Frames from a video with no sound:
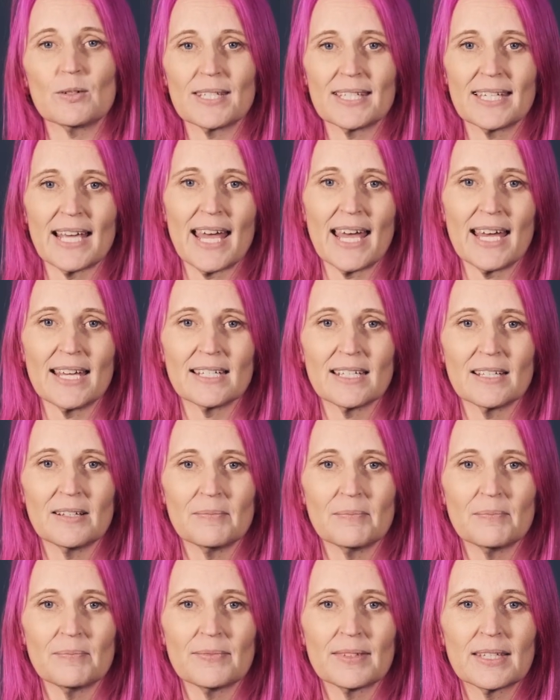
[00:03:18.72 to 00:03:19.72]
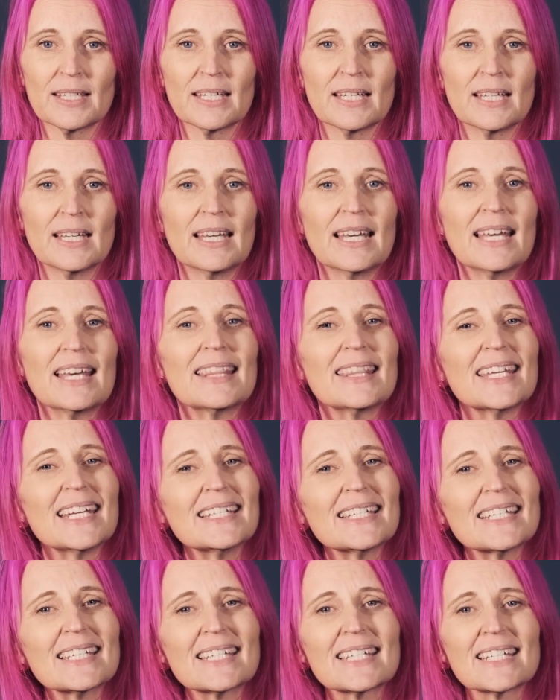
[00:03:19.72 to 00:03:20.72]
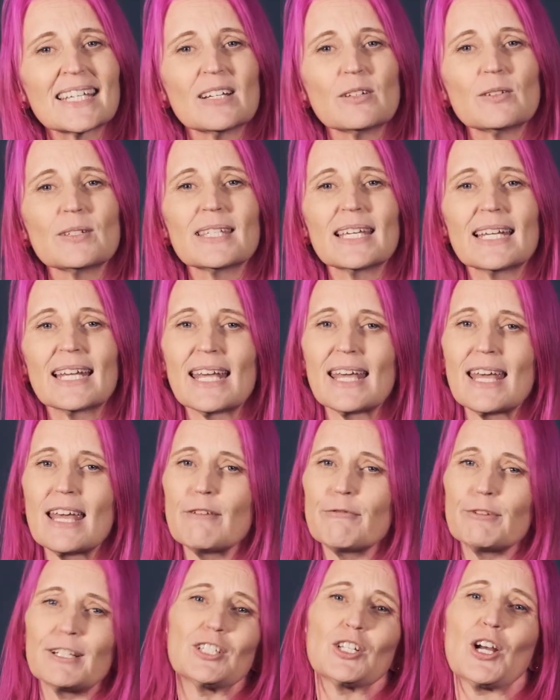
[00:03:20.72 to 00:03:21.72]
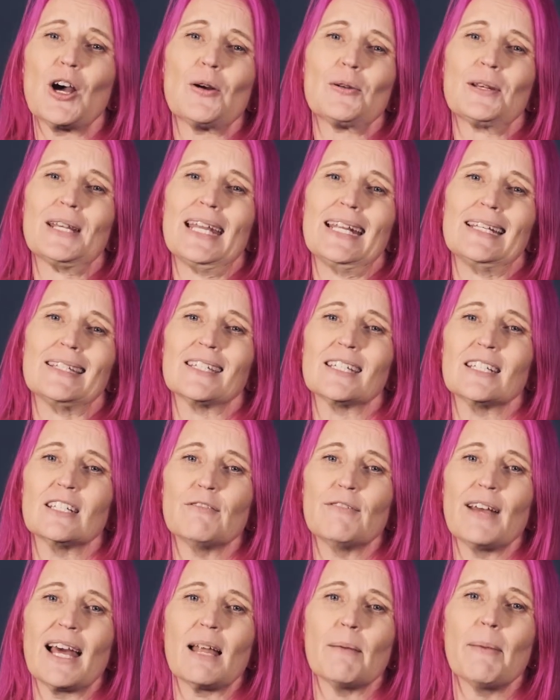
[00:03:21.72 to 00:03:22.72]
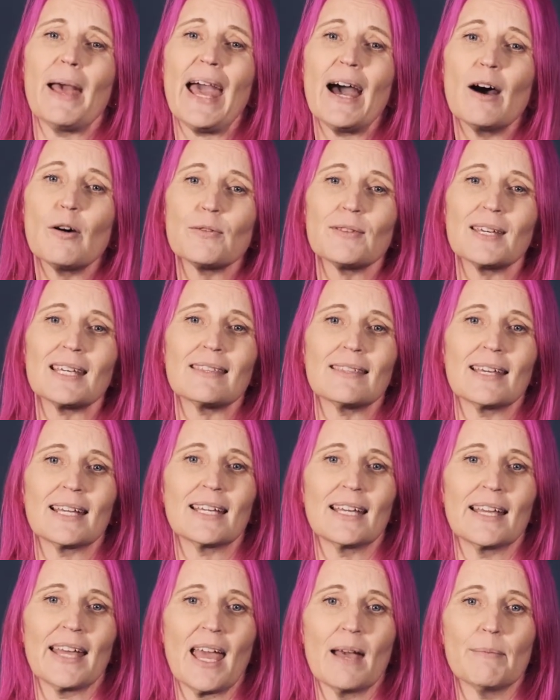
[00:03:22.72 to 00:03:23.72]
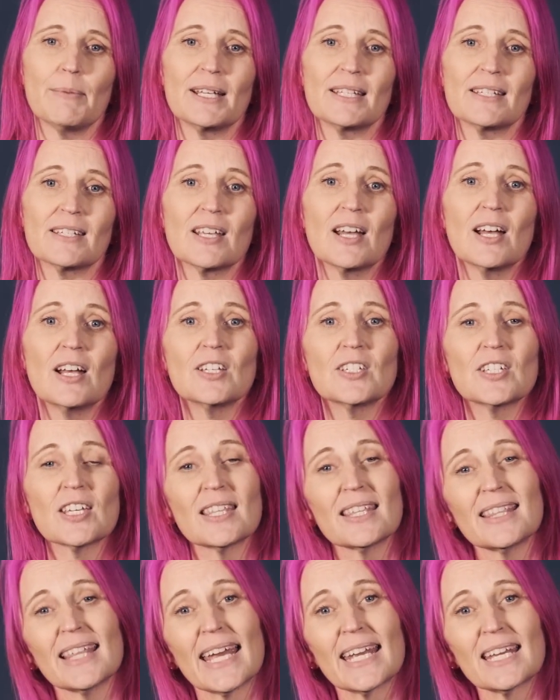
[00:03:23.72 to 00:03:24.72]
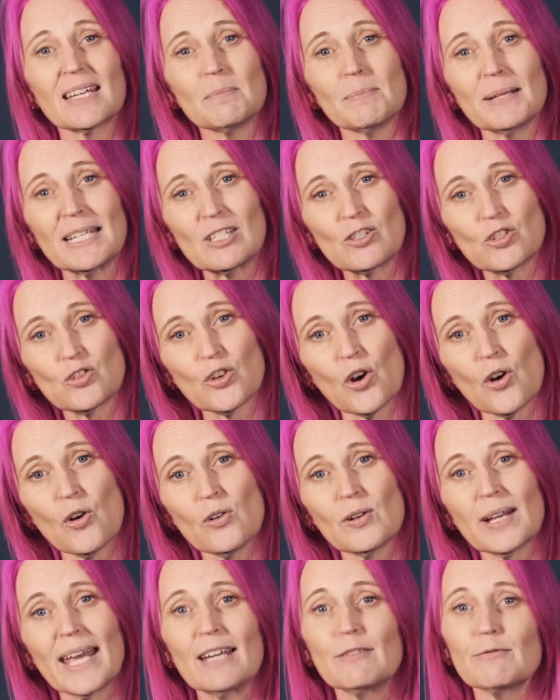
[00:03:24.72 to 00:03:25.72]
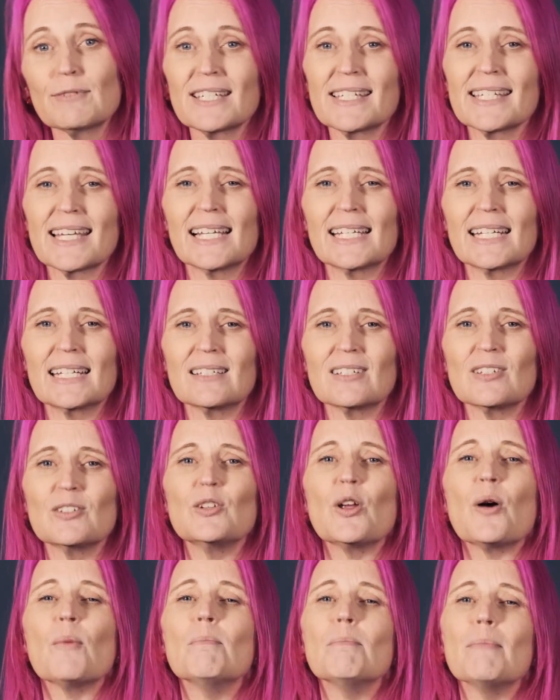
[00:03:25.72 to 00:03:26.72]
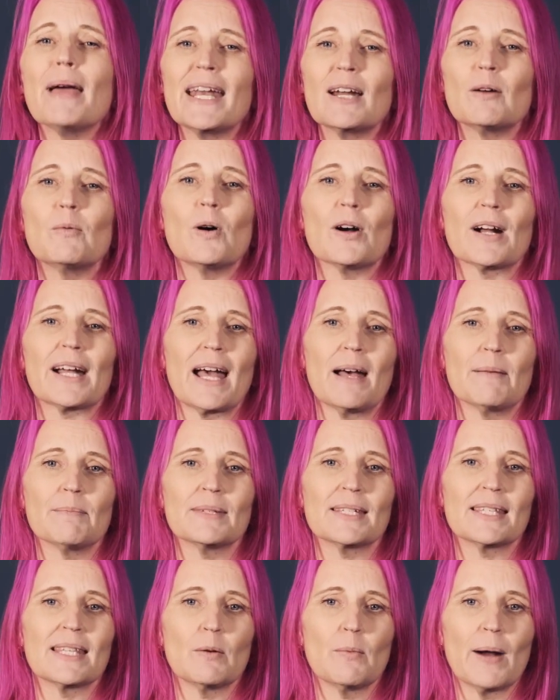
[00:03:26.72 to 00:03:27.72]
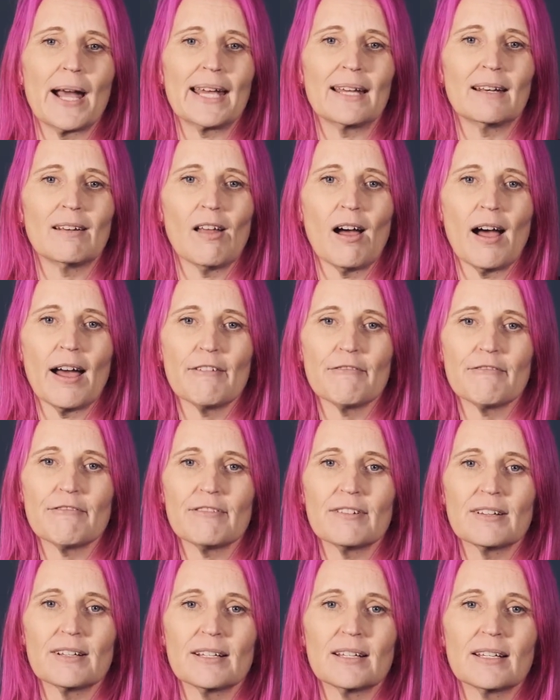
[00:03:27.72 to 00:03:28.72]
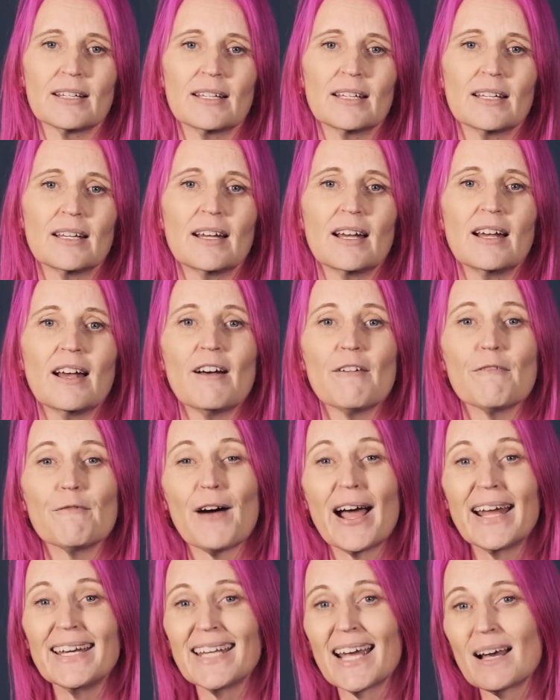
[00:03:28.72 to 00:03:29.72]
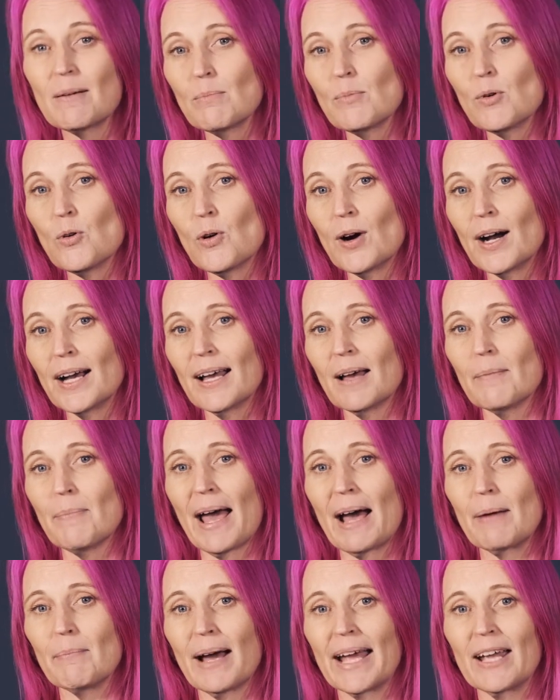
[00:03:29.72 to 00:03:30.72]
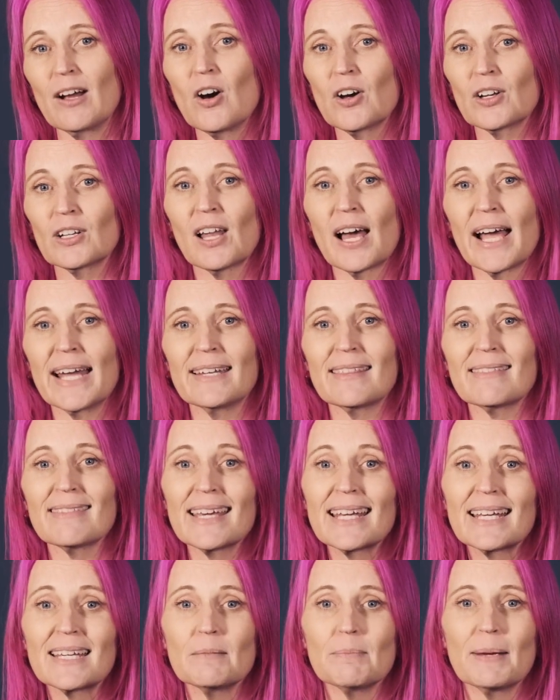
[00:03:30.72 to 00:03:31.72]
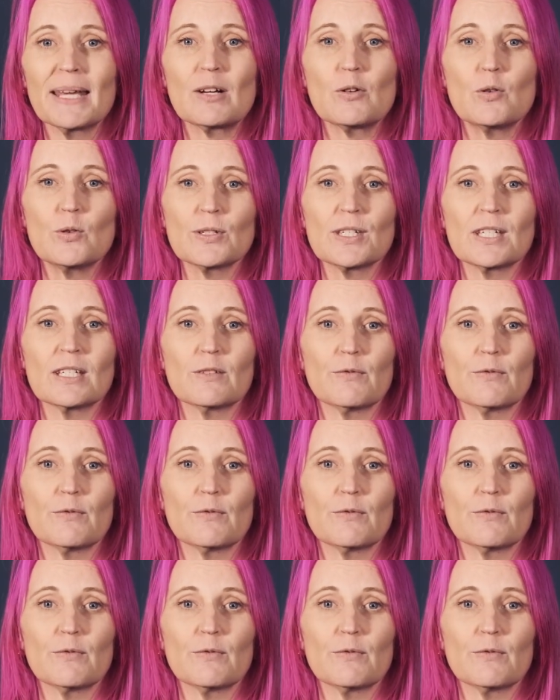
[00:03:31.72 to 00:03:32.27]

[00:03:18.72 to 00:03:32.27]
sad. These are skills that every child needs to develop healthy thinking habits so that they can be strong and resilient no matter what comes their way in life. Find out more about my online Think and Be courses